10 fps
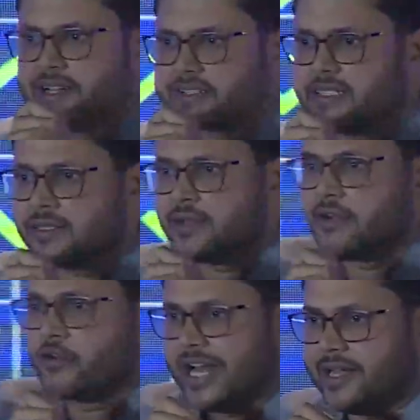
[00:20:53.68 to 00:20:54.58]
testing?
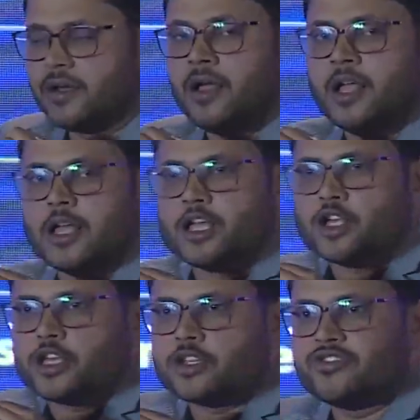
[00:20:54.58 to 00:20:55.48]
Great.
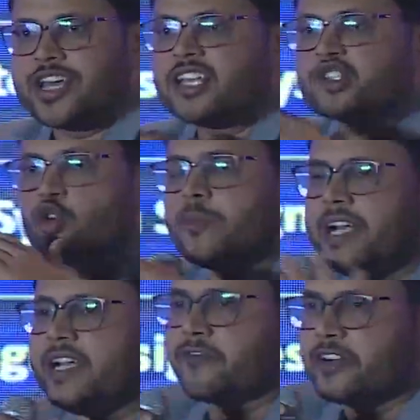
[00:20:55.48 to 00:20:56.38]
There are so many
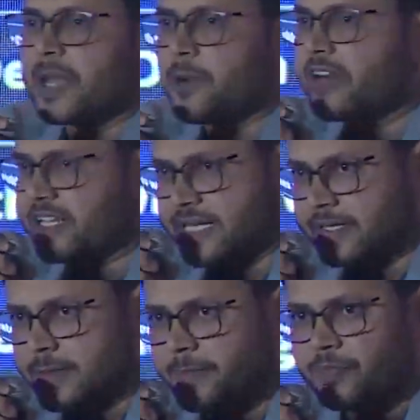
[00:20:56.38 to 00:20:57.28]
different type of testings.
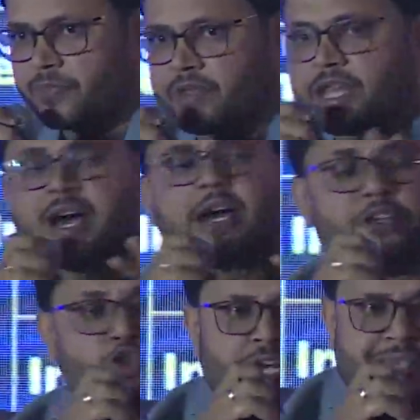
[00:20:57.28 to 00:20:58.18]
There are
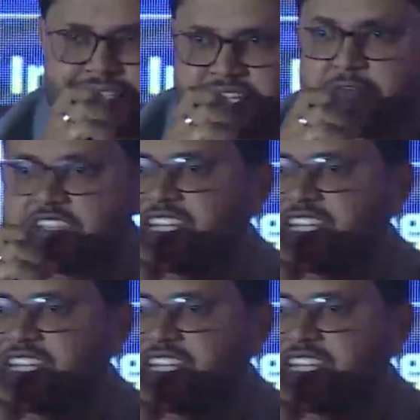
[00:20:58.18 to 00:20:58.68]
unit testing which